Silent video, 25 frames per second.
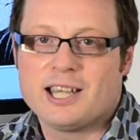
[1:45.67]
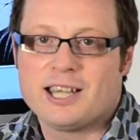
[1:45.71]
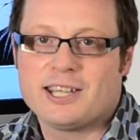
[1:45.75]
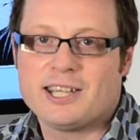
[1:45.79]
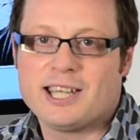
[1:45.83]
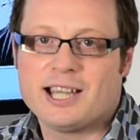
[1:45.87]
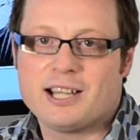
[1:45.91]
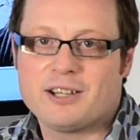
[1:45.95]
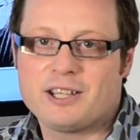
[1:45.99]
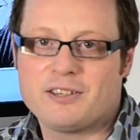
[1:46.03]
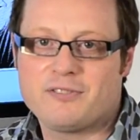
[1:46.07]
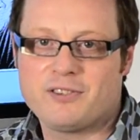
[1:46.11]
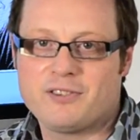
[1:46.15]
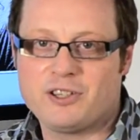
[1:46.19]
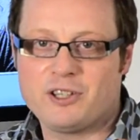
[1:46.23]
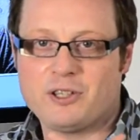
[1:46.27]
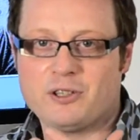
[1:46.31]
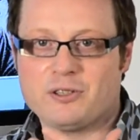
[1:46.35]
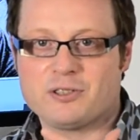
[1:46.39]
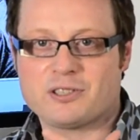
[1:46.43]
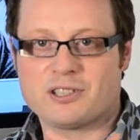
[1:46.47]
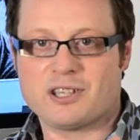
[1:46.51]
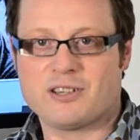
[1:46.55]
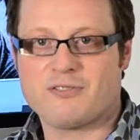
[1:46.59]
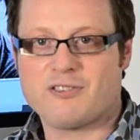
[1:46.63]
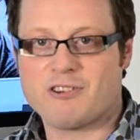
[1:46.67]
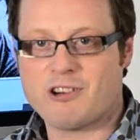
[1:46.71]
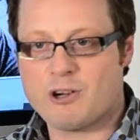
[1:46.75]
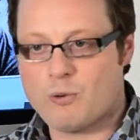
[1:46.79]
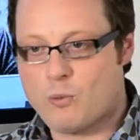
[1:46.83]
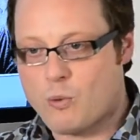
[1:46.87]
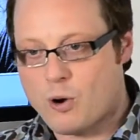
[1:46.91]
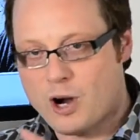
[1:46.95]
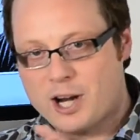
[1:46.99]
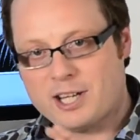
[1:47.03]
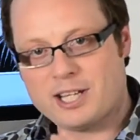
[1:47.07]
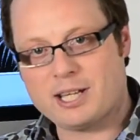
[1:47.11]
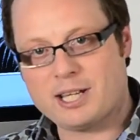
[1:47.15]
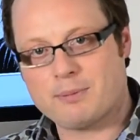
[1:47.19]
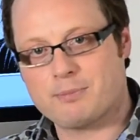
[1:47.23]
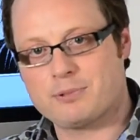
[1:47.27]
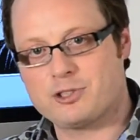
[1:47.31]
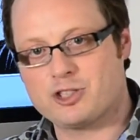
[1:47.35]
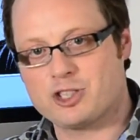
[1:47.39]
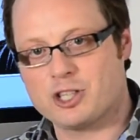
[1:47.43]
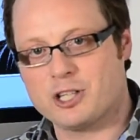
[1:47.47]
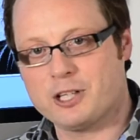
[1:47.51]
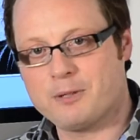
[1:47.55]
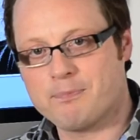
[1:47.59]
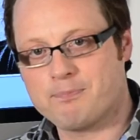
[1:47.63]
Now, if you use a very wide
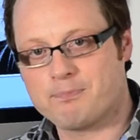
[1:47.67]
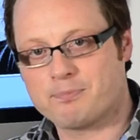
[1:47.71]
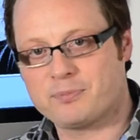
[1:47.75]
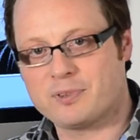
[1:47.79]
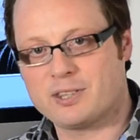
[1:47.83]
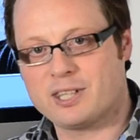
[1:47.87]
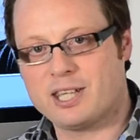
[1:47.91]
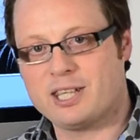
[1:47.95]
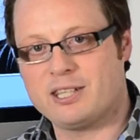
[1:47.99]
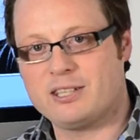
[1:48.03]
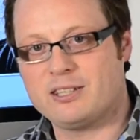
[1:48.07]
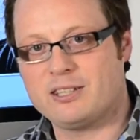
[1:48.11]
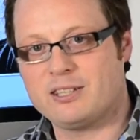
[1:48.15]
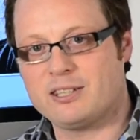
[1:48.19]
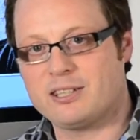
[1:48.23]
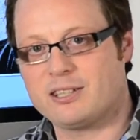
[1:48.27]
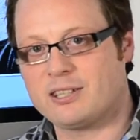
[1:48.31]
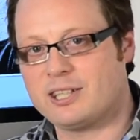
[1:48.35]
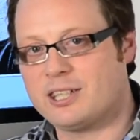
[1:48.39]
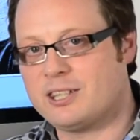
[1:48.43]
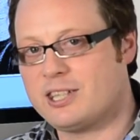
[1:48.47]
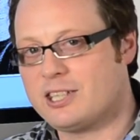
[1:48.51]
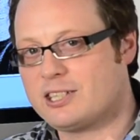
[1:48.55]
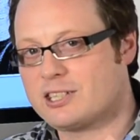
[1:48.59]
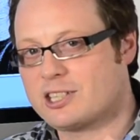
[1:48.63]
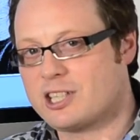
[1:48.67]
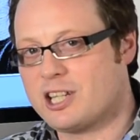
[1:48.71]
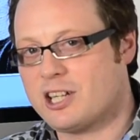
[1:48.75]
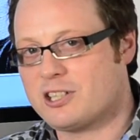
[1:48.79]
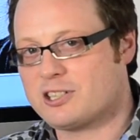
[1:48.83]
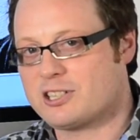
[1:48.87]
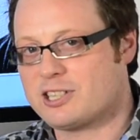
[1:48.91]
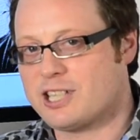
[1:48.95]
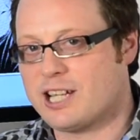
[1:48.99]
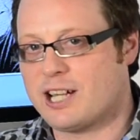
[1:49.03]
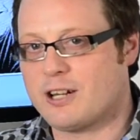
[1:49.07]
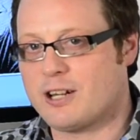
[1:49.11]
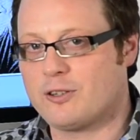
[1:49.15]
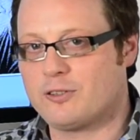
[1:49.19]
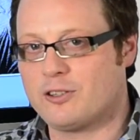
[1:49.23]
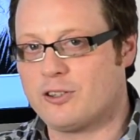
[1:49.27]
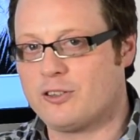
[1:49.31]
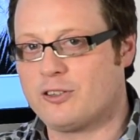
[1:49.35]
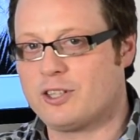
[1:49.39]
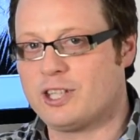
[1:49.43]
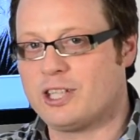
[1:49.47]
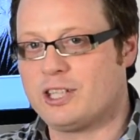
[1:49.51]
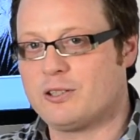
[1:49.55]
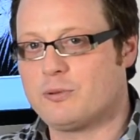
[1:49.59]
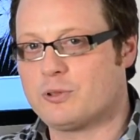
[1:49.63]
aperture, then this cuts down
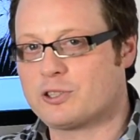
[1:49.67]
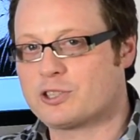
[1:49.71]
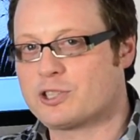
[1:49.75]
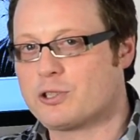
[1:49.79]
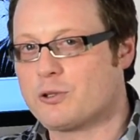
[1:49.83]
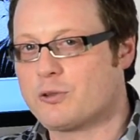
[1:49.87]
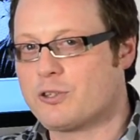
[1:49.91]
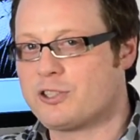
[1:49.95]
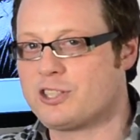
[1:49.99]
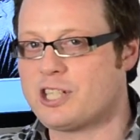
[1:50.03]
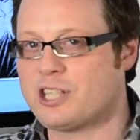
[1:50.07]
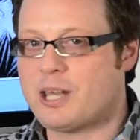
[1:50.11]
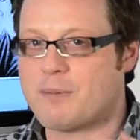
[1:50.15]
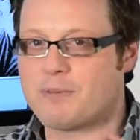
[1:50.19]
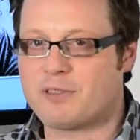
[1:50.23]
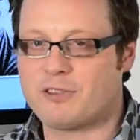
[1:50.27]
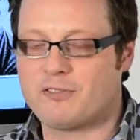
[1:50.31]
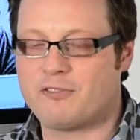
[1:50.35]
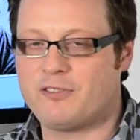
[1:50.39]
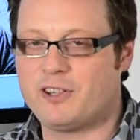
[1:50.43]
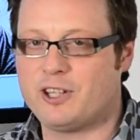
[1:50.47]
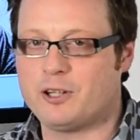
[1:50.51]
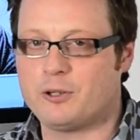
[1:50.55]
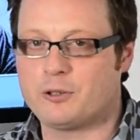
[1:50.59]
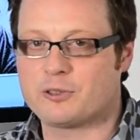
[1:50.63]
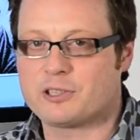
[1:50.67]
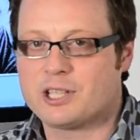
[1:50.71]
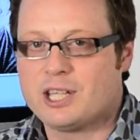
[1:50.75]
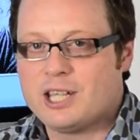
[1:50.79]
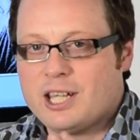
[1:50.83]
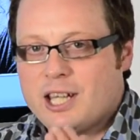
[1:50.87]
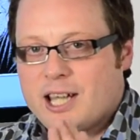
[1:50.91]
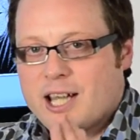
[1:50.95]
on what's called the depth of field,